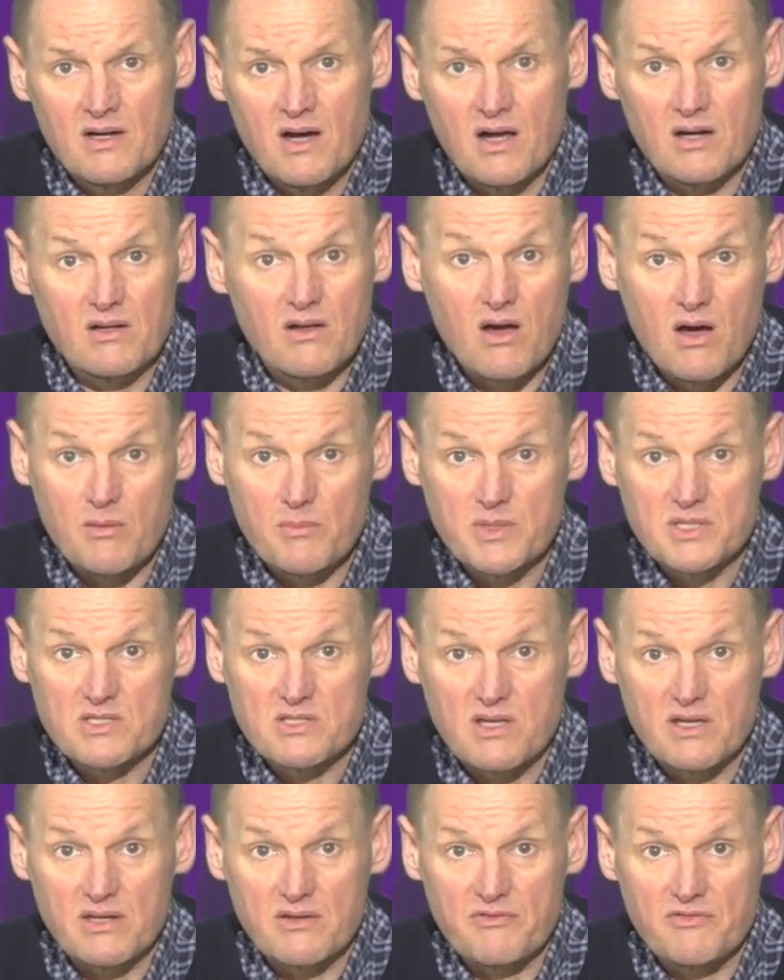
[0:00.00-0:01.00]
Uncommon
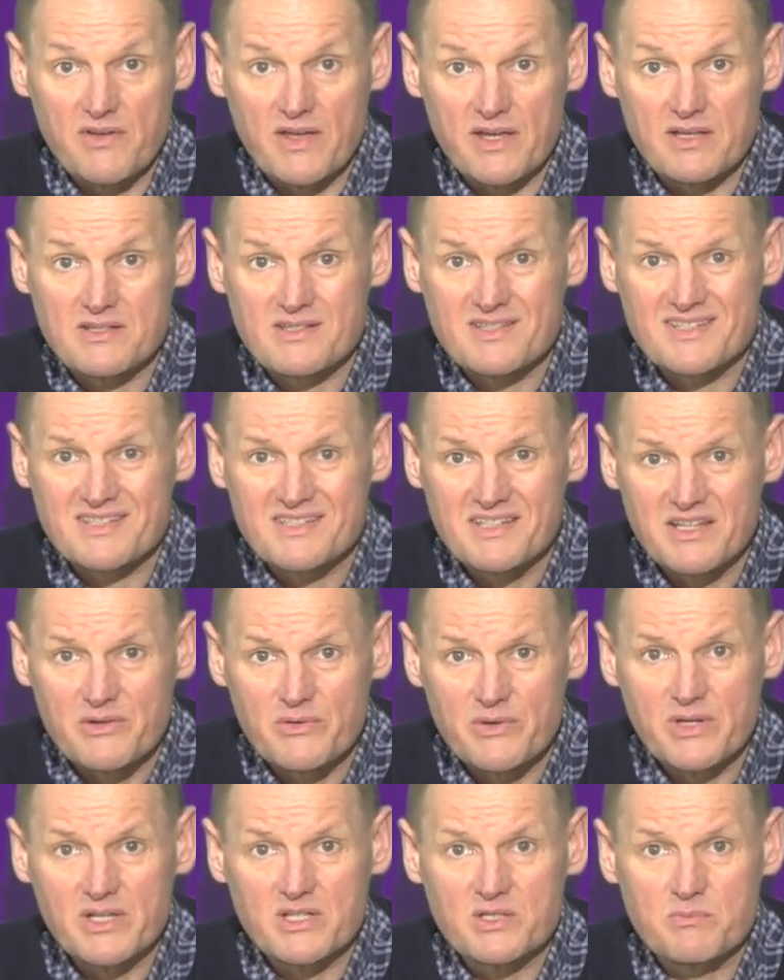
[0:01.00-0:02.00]
side effects:
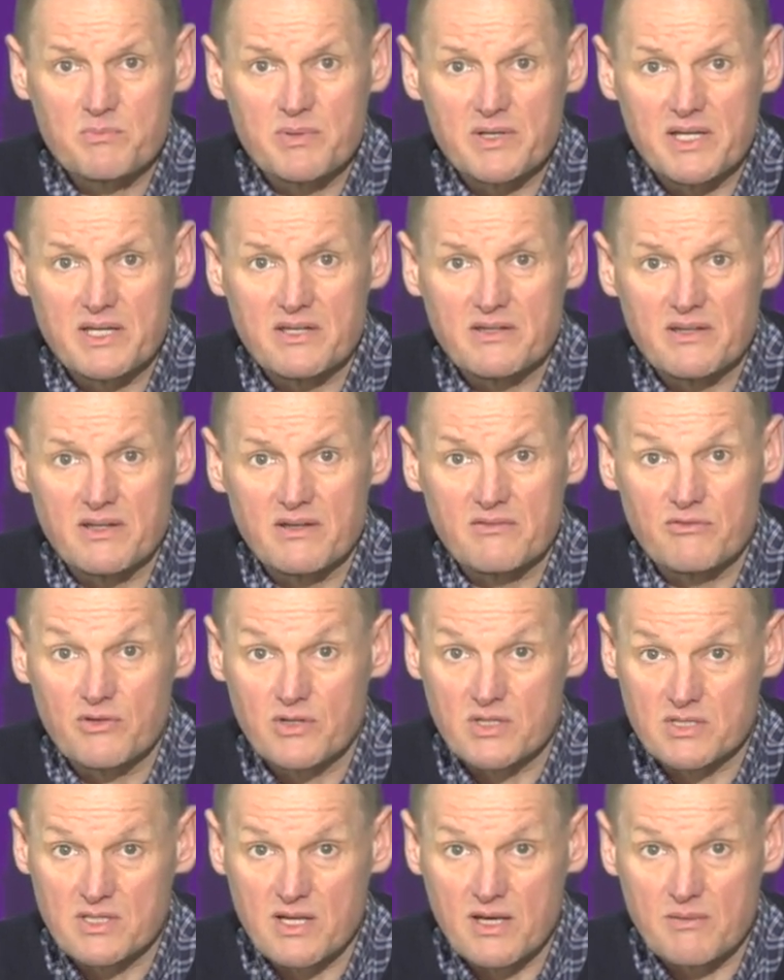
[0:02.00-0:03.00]
serious bleeding, for
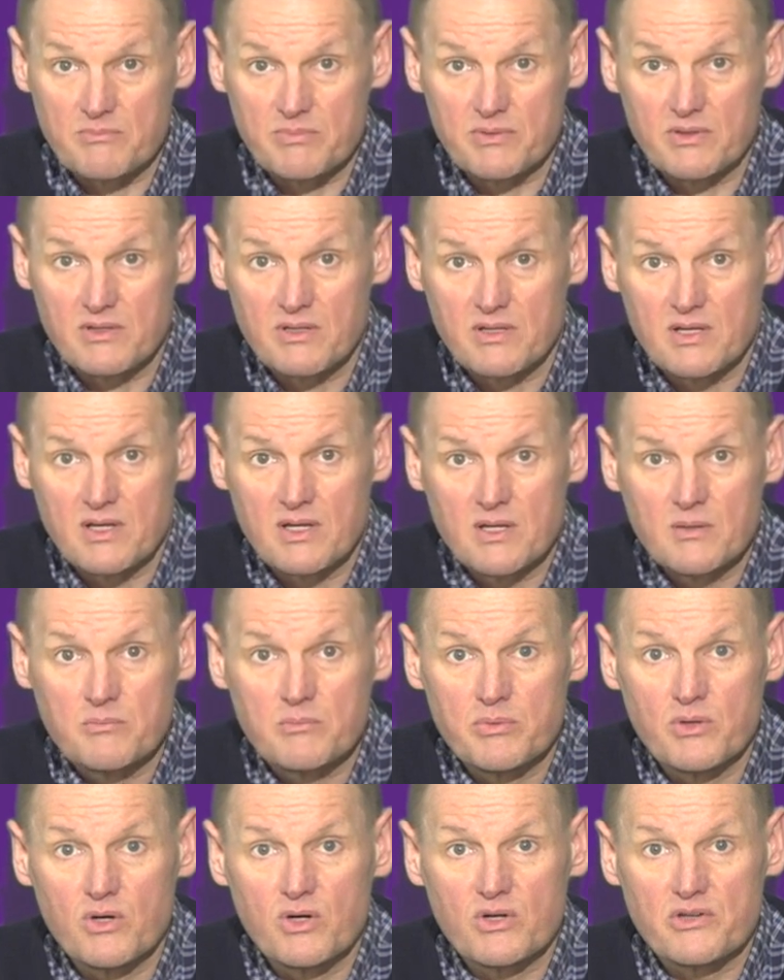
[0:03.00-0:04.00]
example,
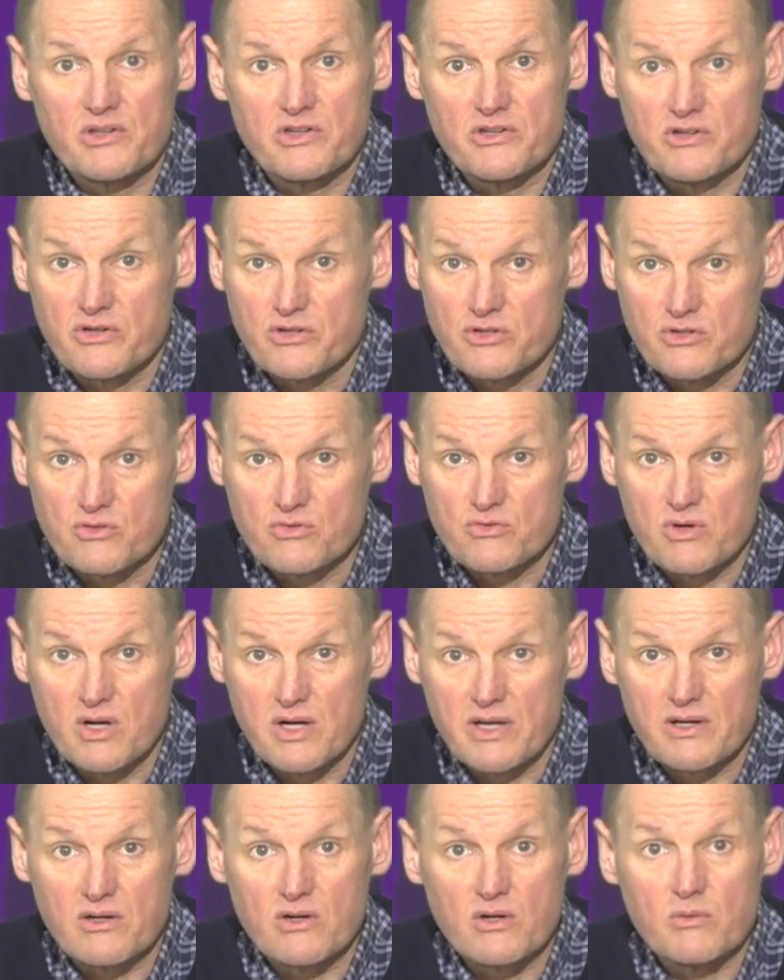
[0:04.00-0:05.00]
blood in your
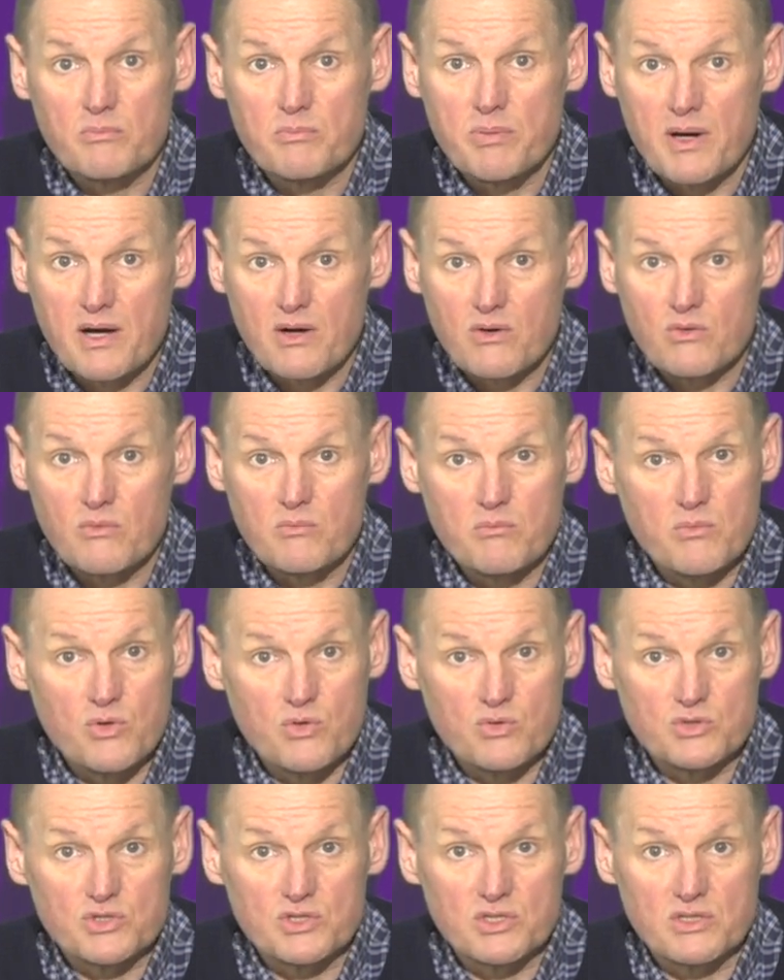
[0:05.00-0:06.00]
urine or bowel
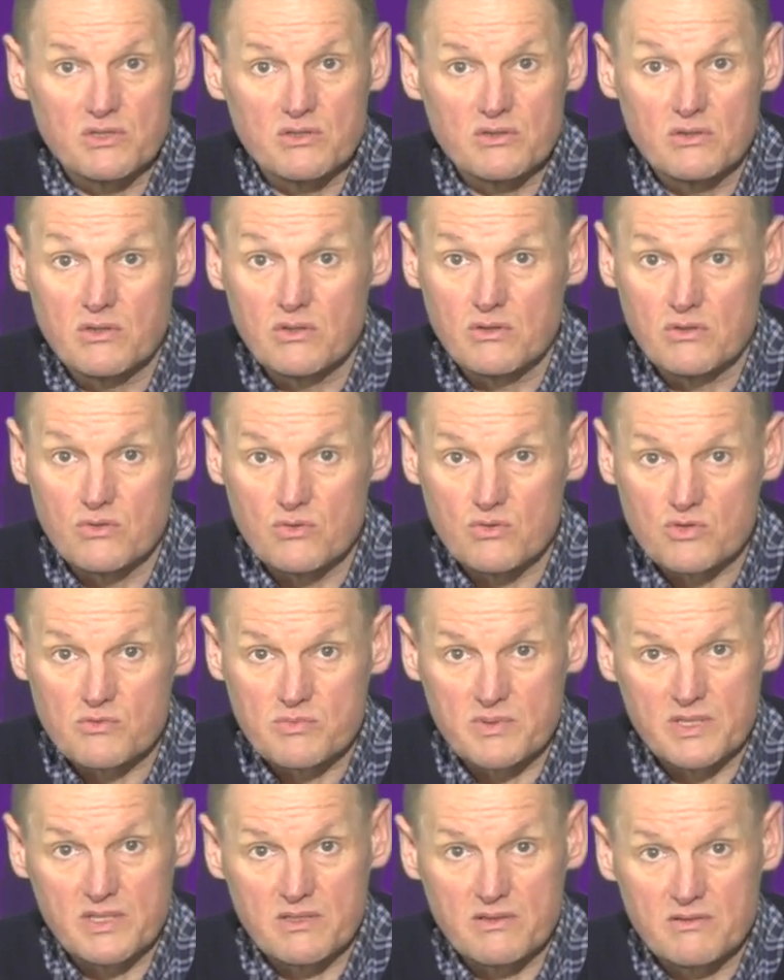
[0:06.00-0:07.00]
motion, or
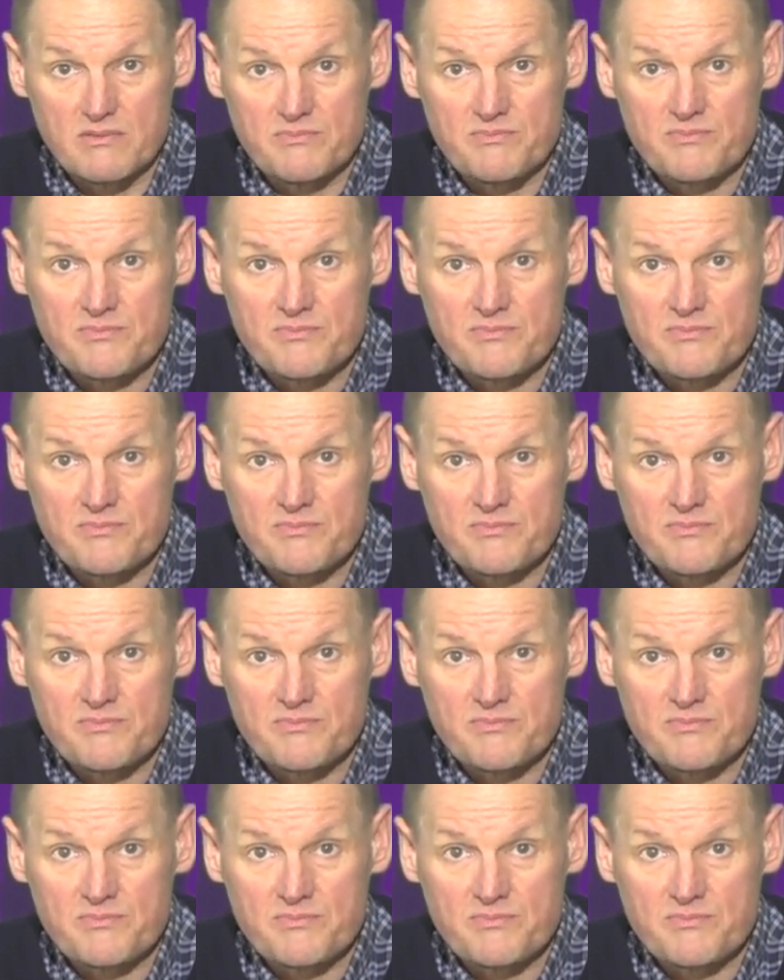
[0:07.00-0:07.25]
nosebleed.